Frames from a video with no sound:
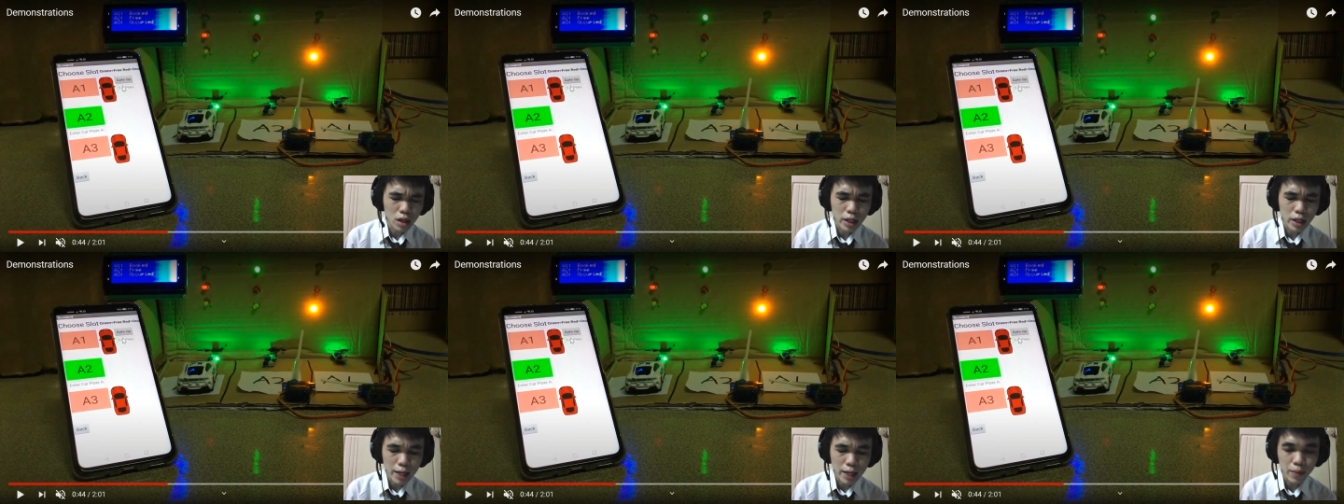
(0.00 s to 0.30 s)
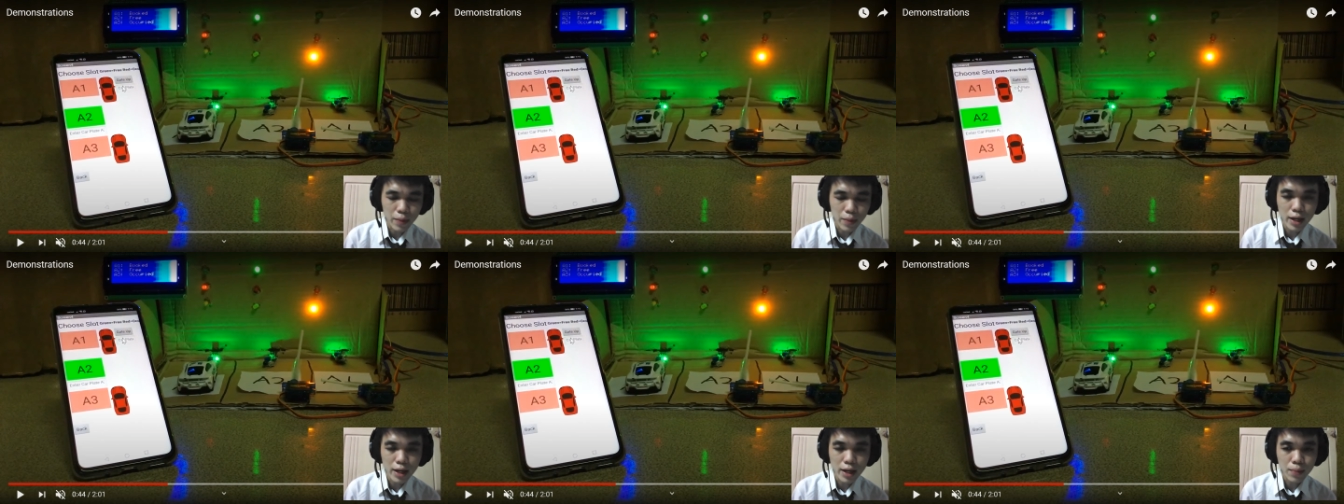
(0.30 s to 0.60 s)

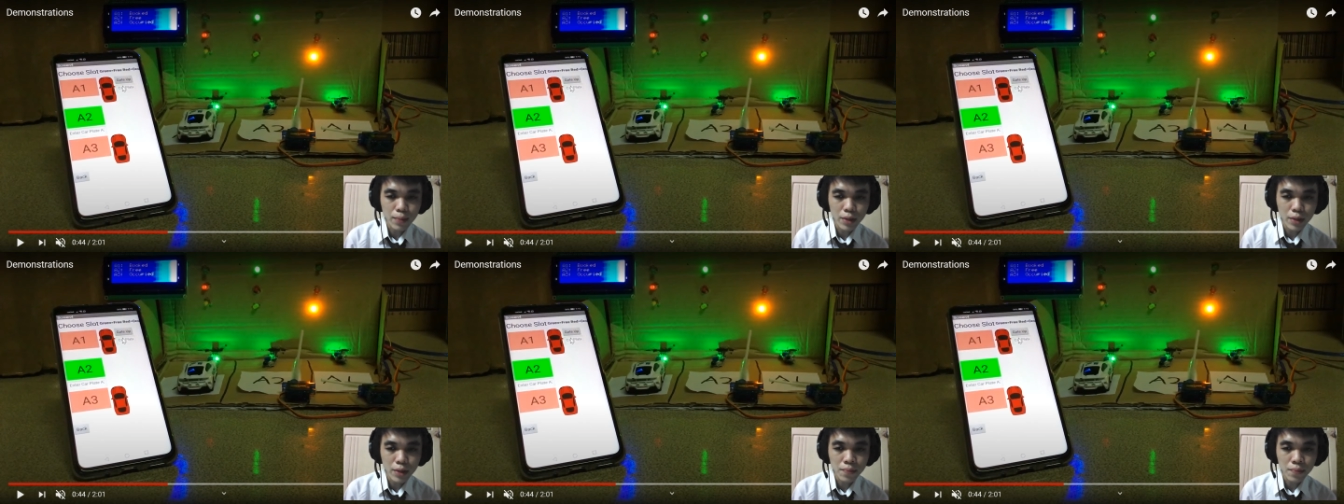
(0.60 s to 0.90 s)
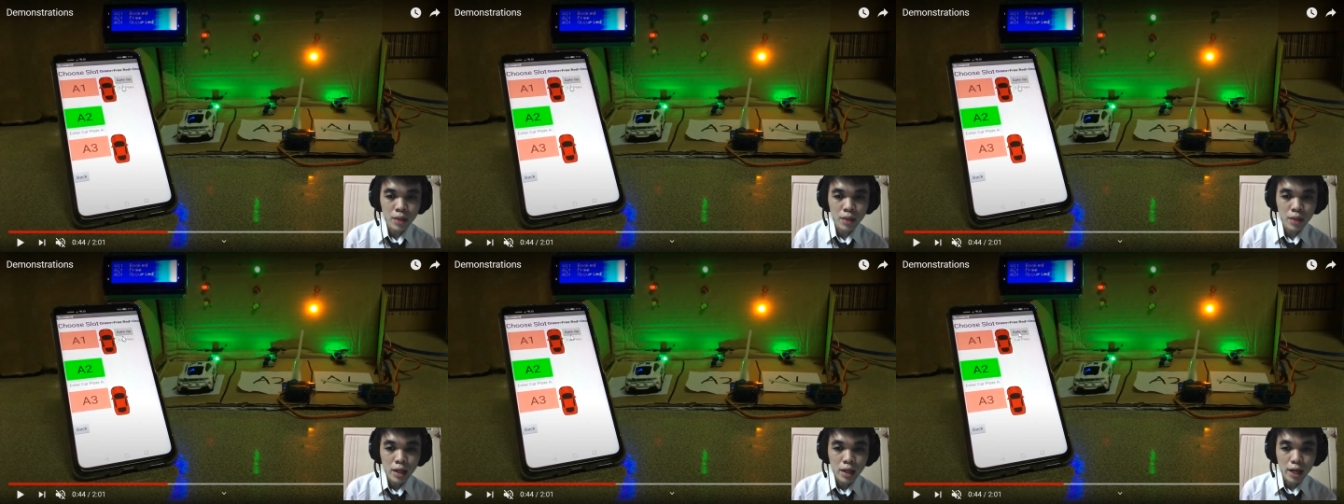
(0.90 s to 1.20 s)
plate number
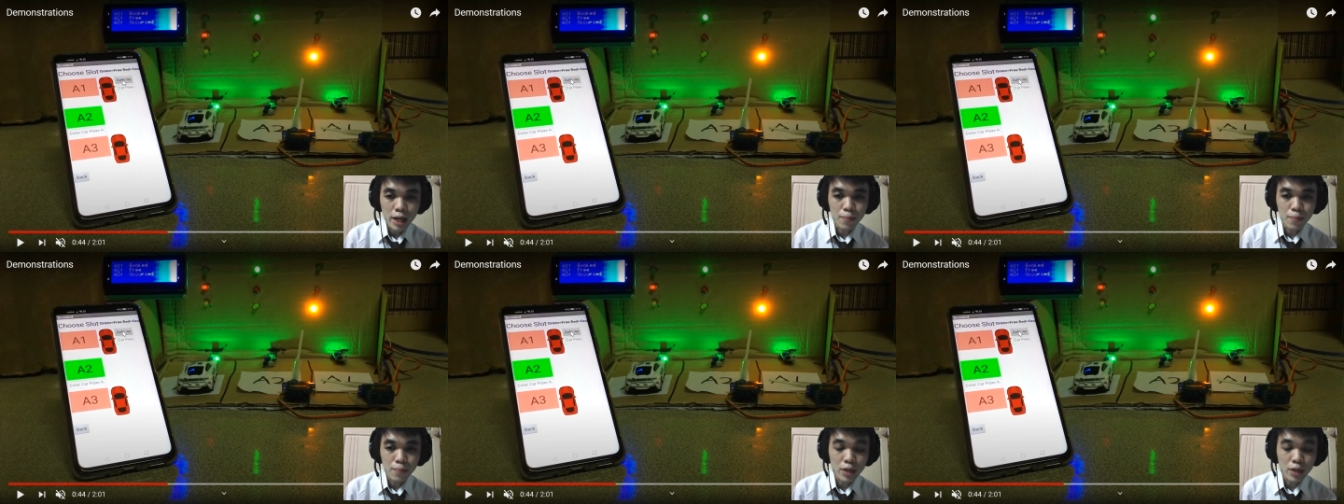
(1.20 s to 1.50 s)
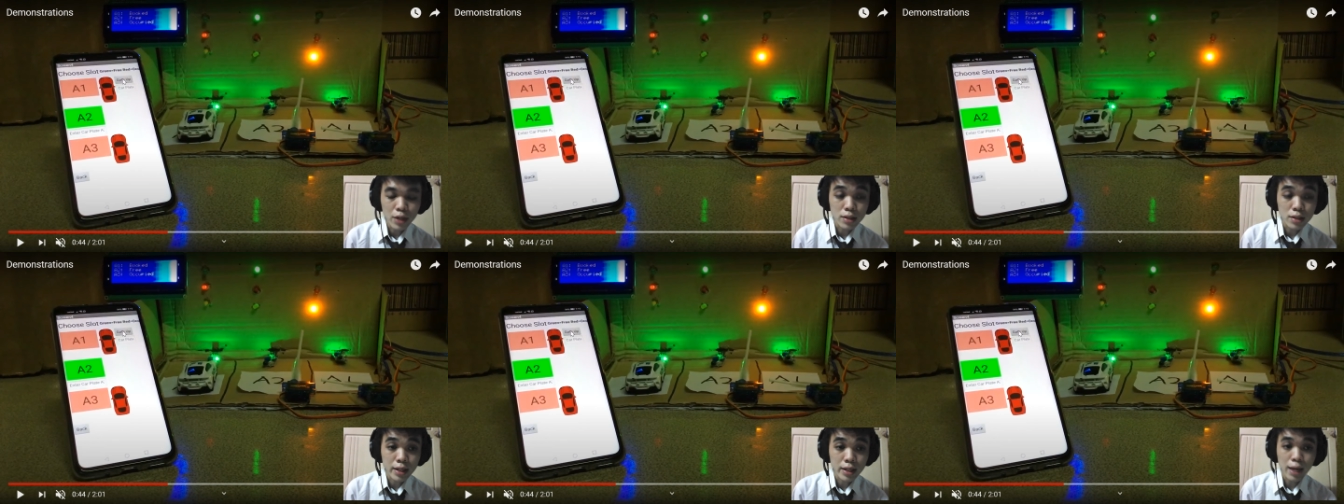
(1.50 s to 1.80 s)
and
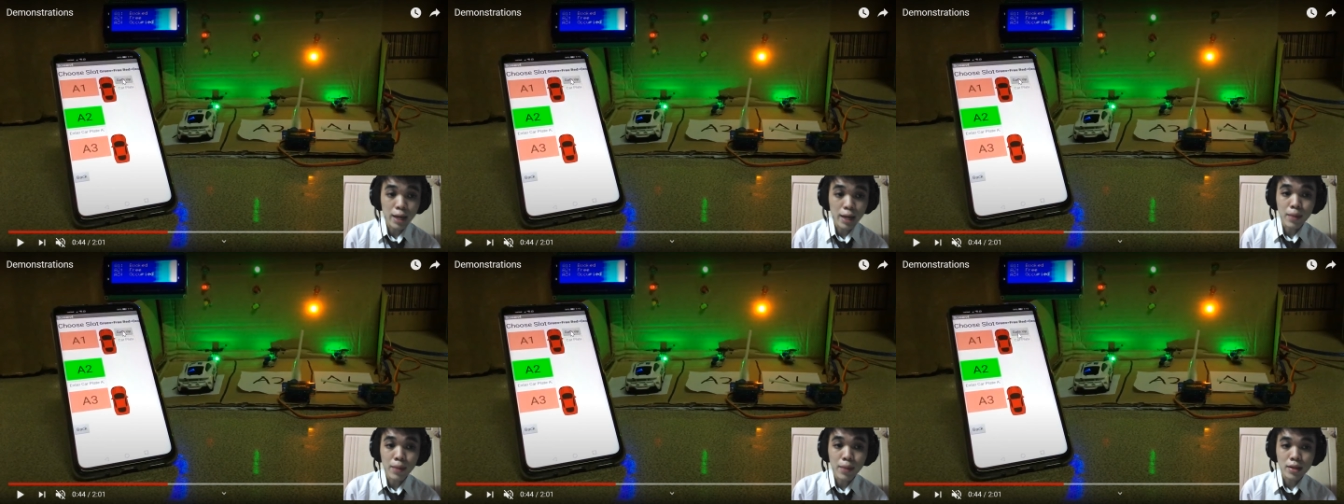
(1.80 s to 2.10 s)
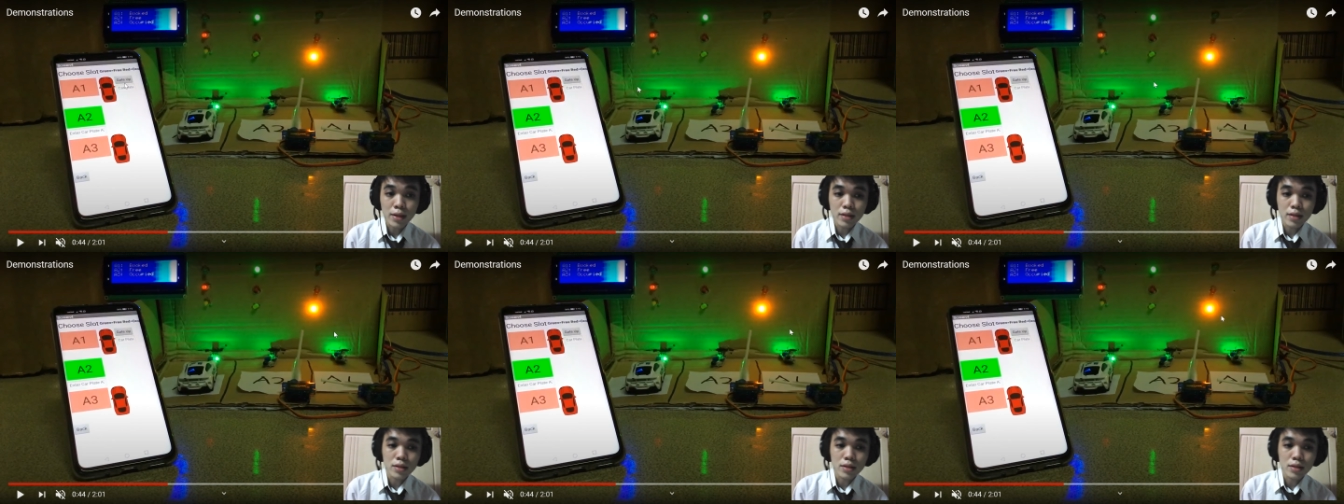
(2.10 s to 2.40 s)
press the get up
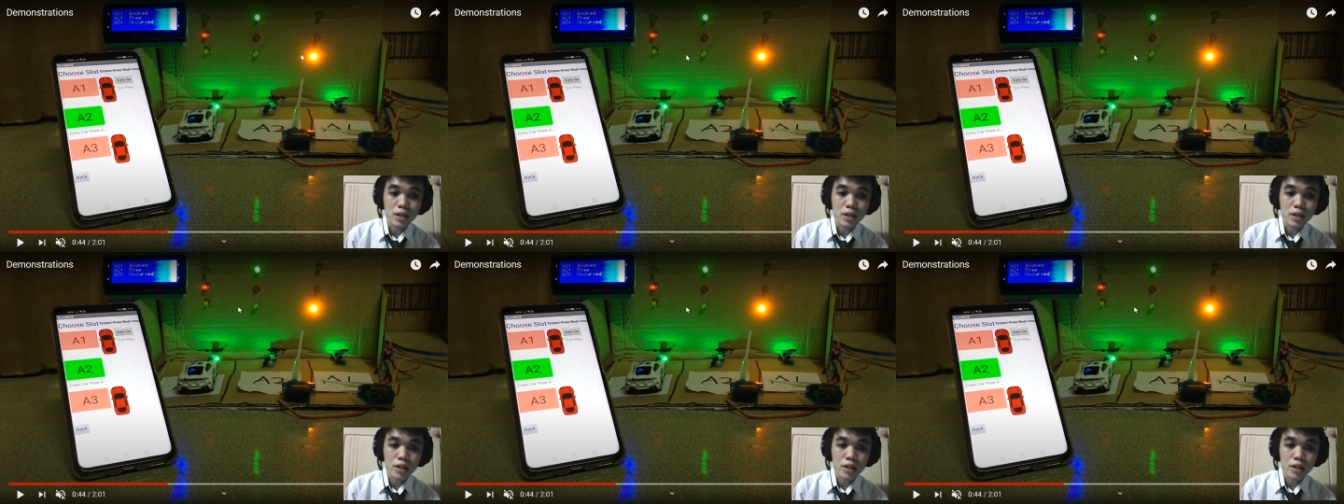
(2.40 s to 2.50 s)
button.